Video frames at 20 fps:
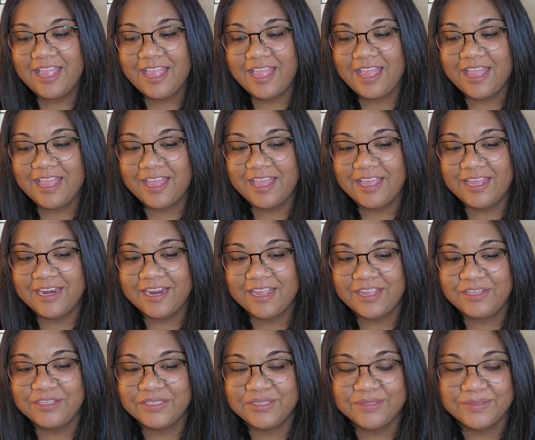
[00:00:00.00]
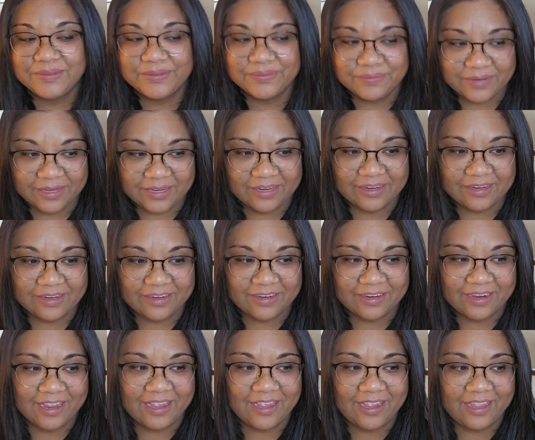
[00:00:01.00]
And I
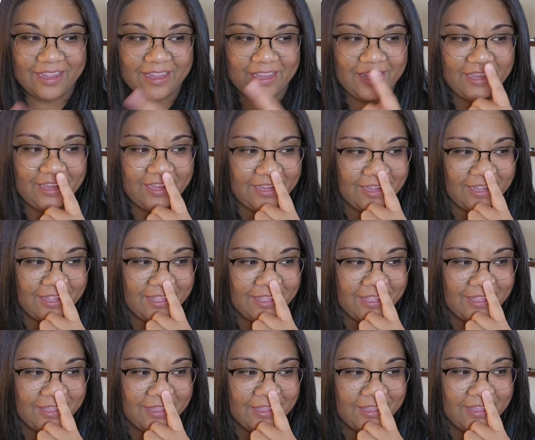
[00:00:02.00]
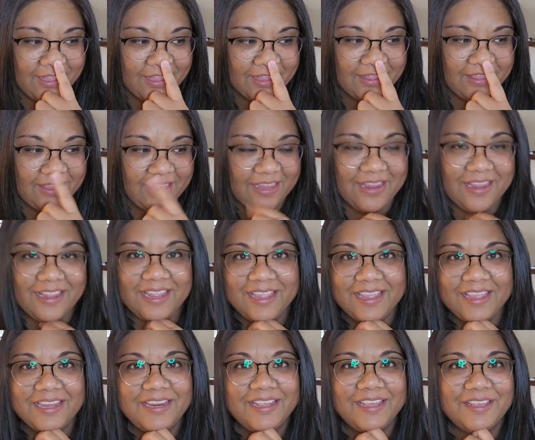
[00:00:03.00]
swear, I think
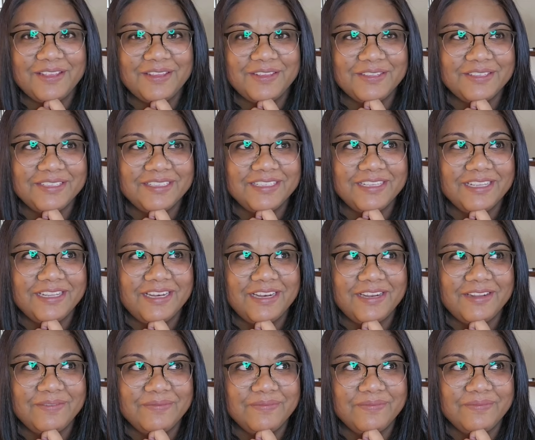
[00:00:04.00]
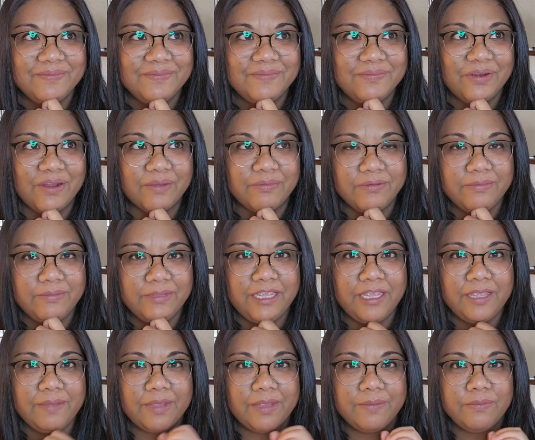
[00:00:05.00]
it is
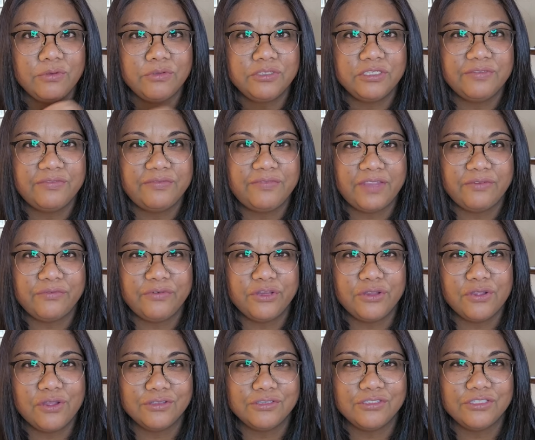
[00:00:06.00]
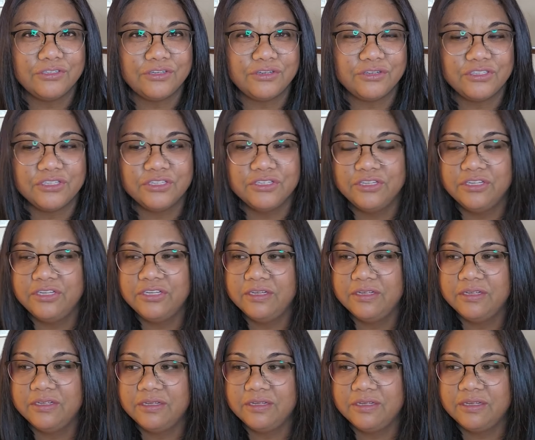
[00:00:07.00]
probably my most favorite concert
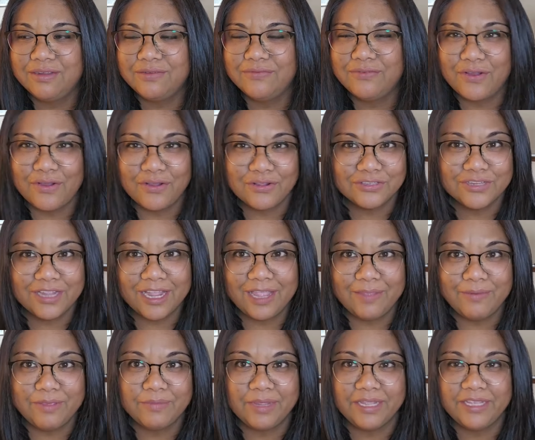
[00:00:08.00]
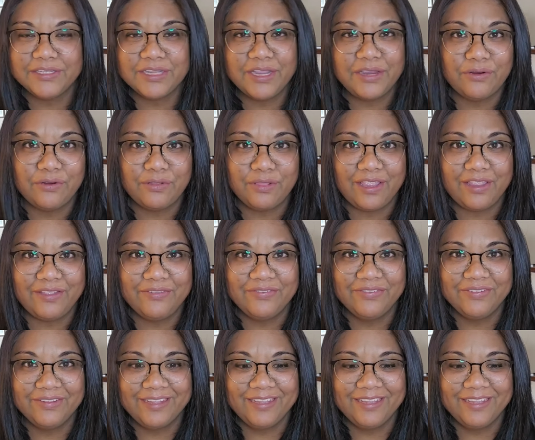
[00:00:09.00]
of all time in my entire life.